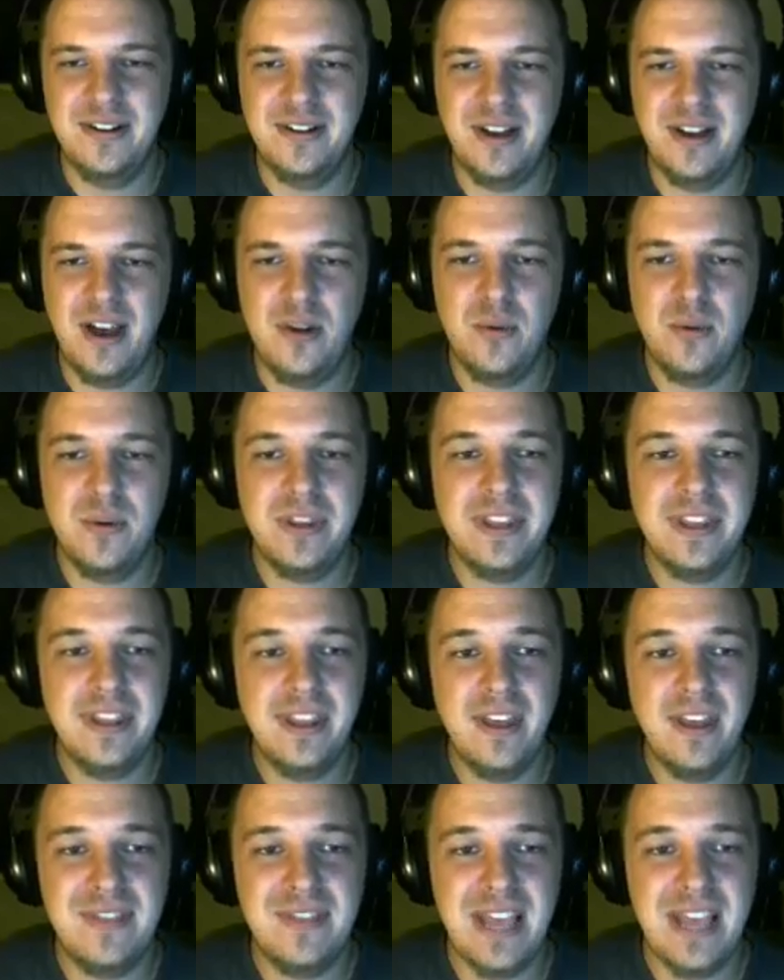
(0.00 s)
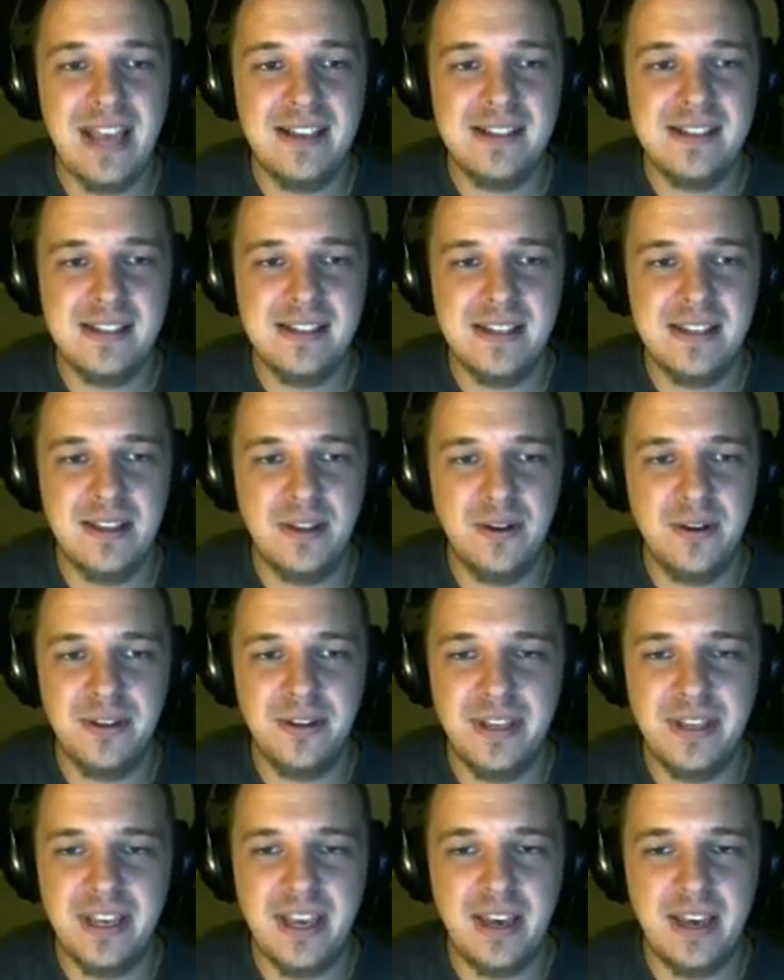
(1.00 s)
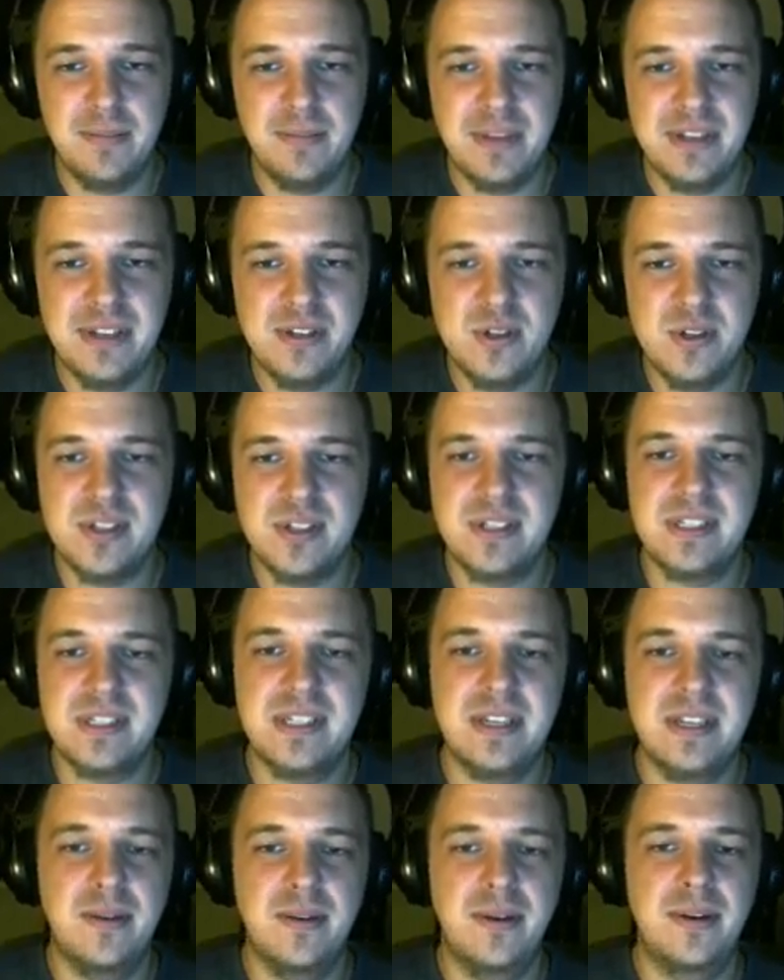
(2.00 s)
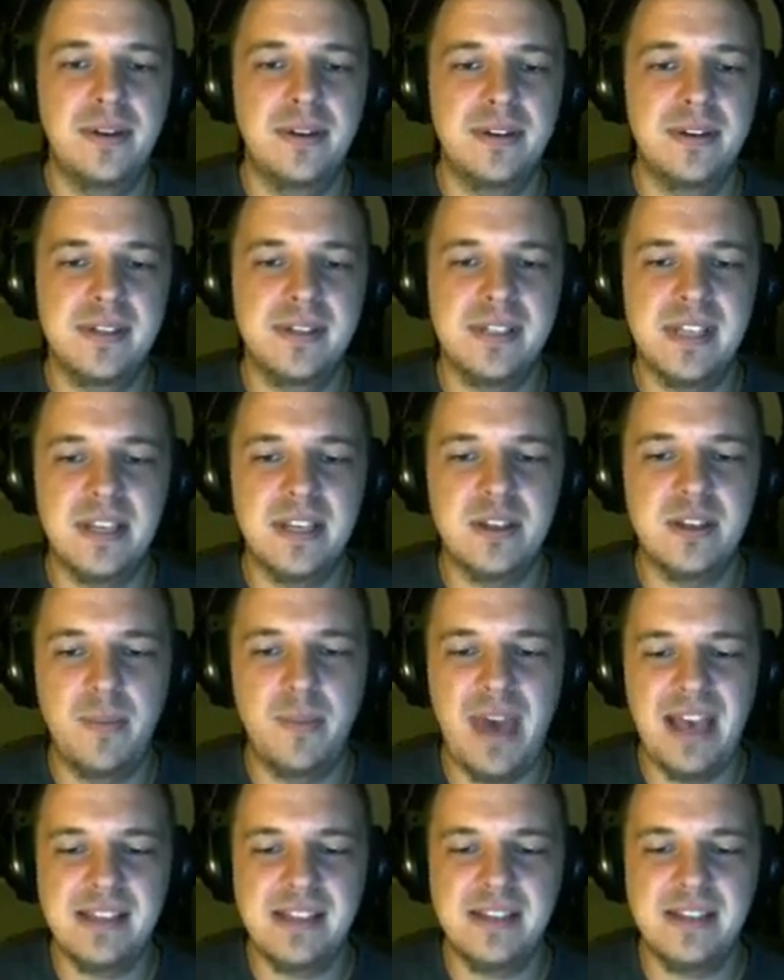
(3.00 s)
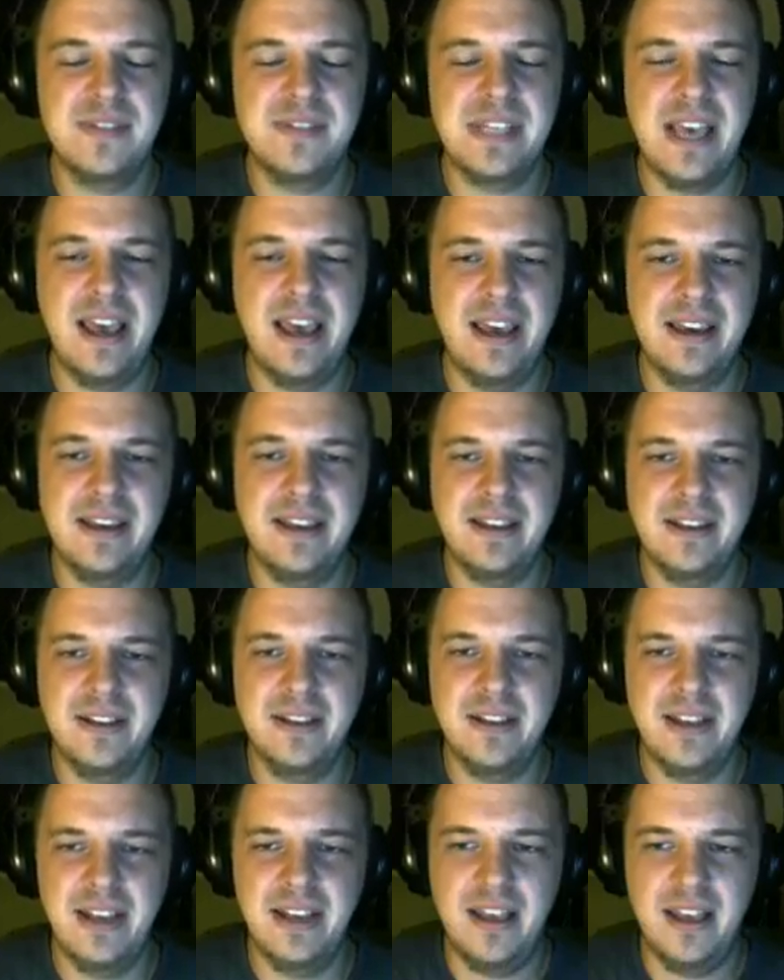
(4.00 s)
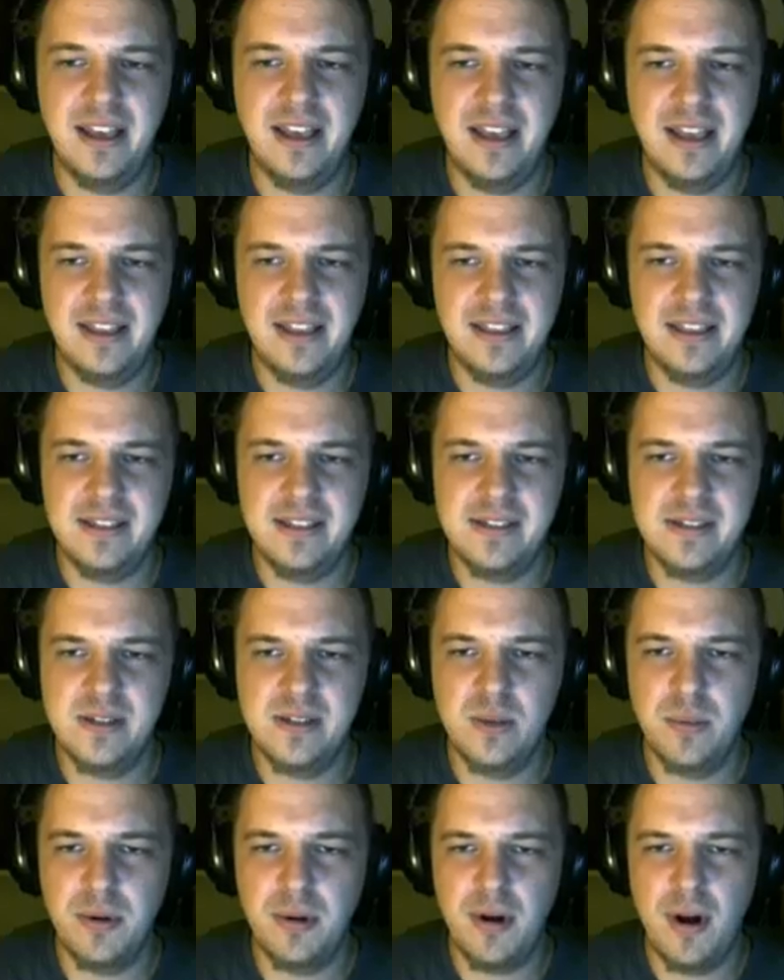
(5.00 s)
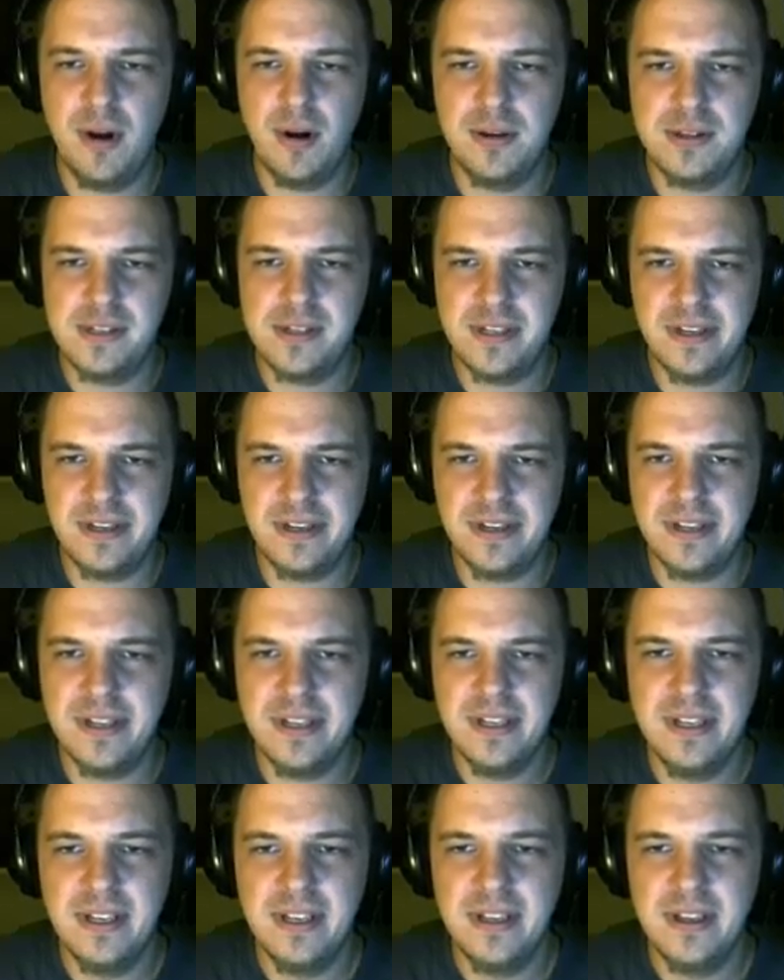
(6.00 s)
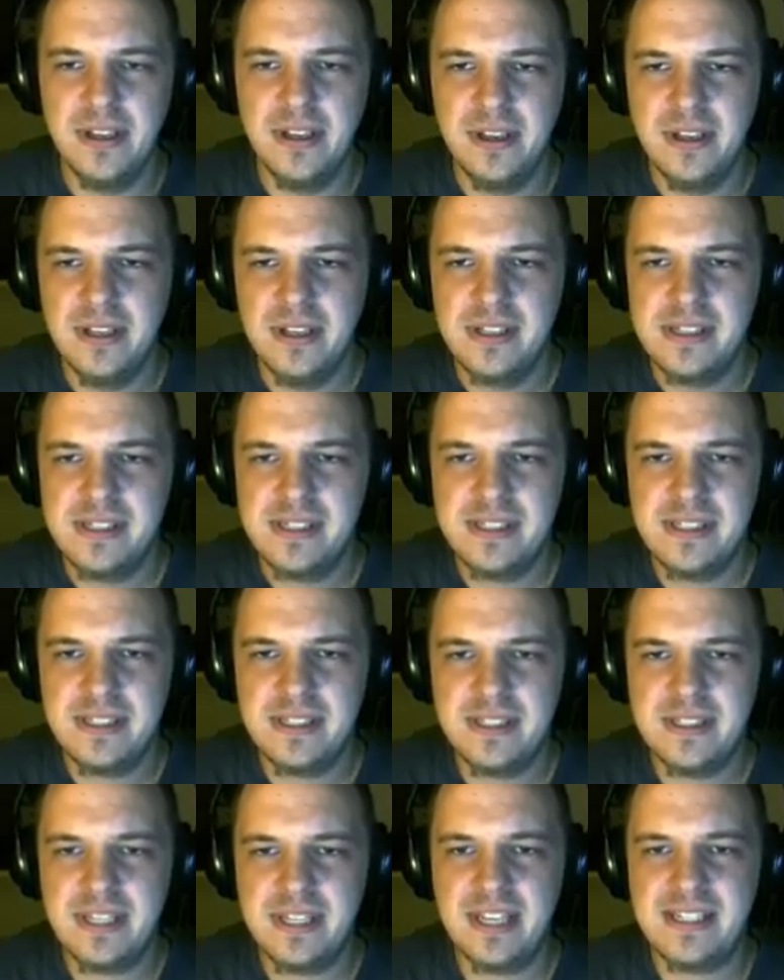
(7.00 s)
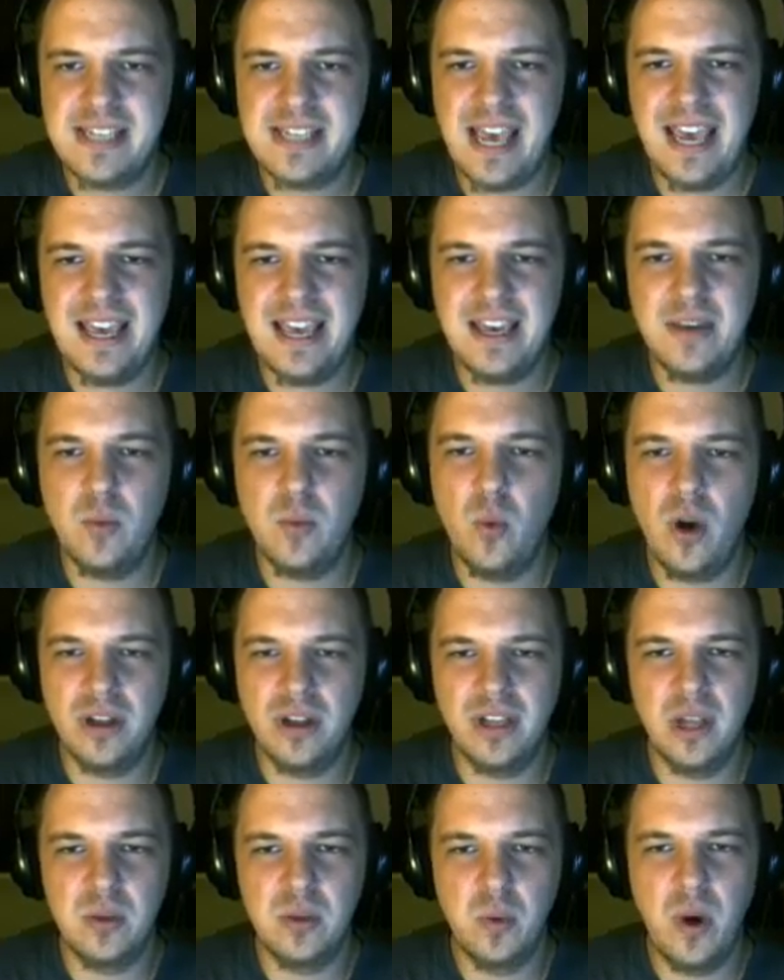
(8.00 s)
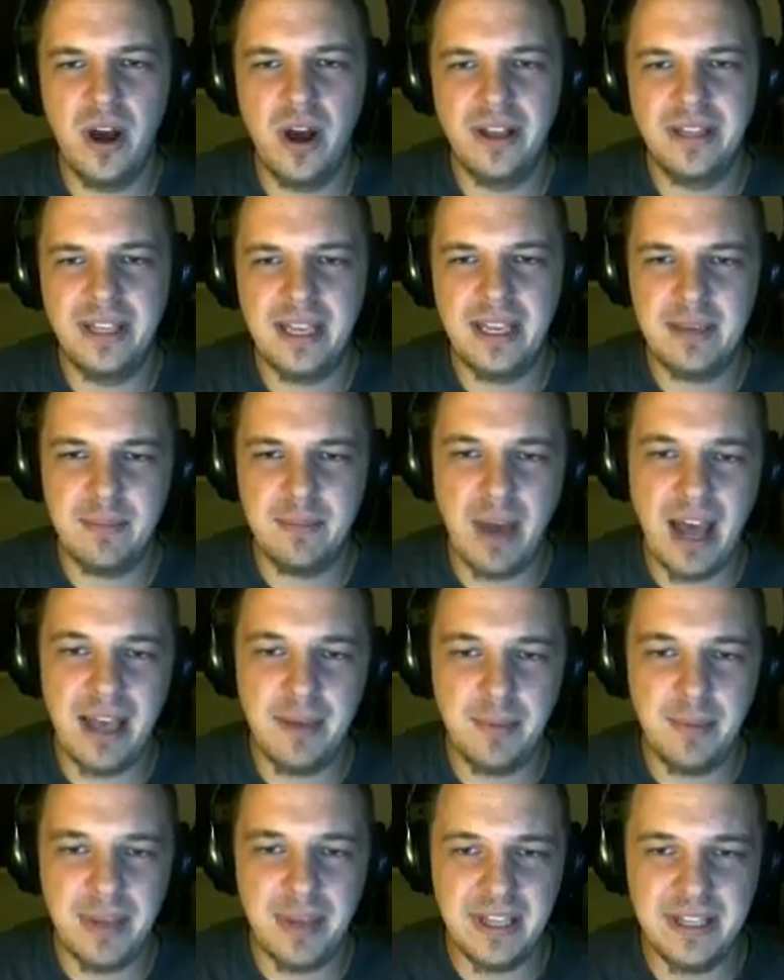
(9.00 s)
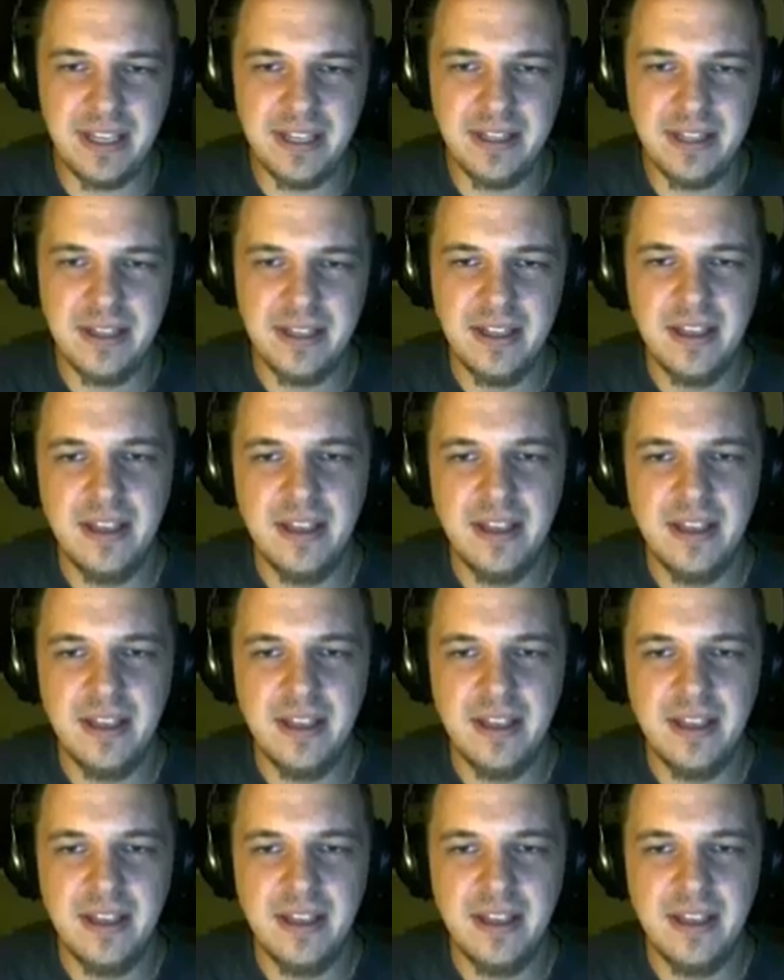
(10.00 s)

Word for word: I really love Nasus in the early game. He's just such a massive tank, and he's super hard to to take one on one, in my opinion.